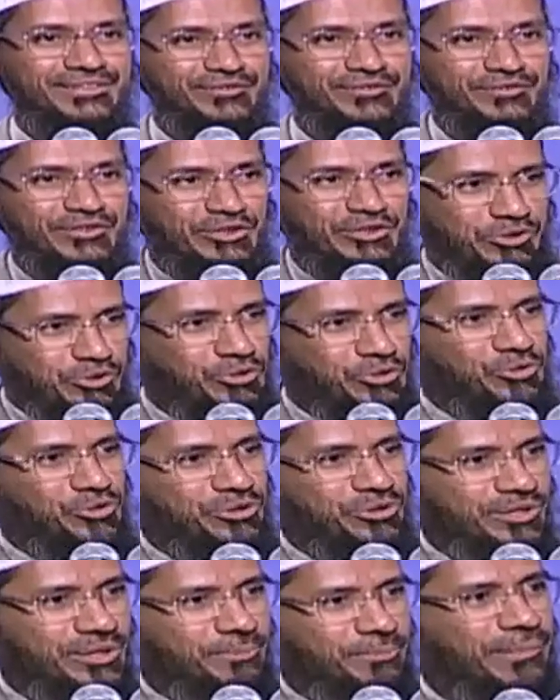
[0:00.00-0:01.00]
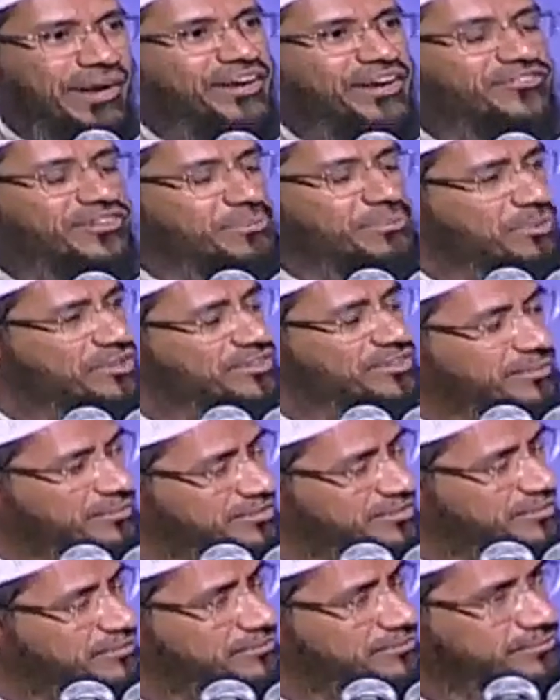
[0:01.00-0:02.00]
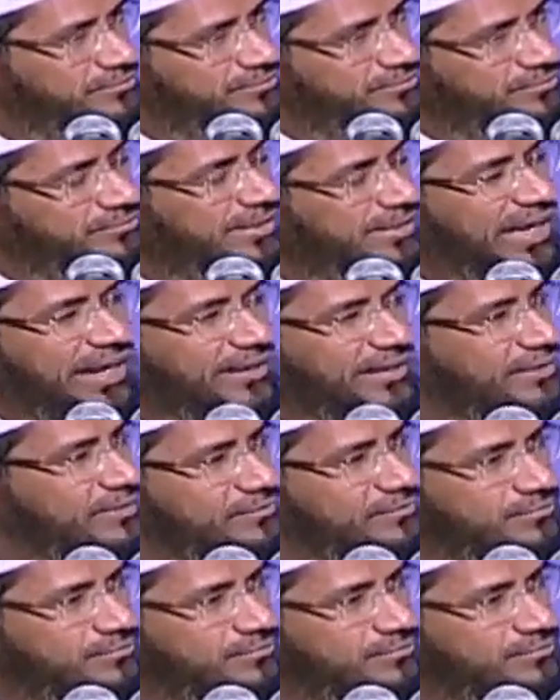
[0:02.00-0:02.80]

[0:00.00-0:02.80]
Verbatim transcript: the true mainstream Muslims. They aren't.